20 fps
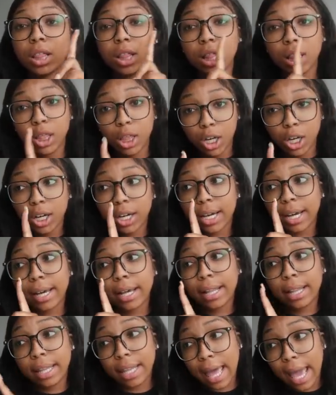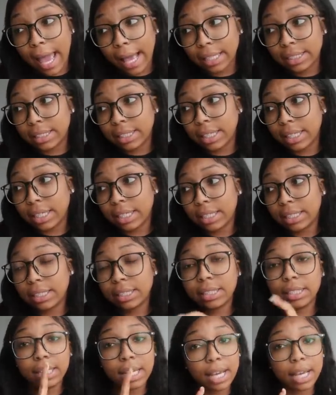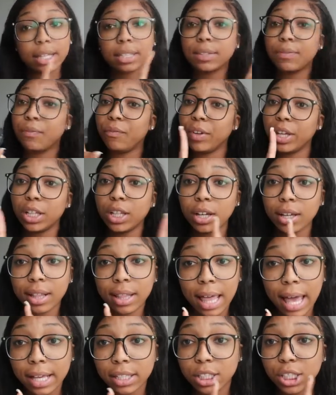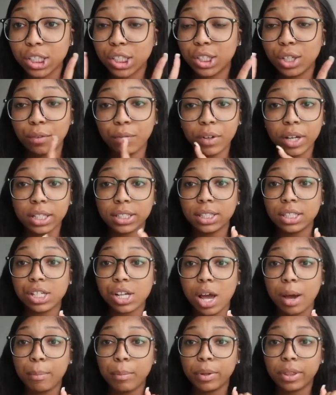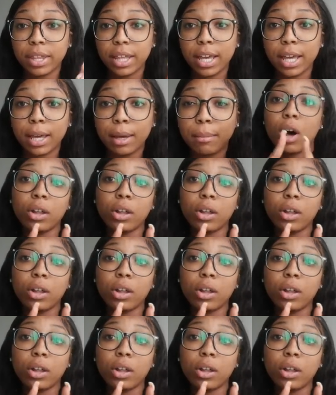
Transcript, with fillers: look glasses yes Vlook glasses don't forget to shop with them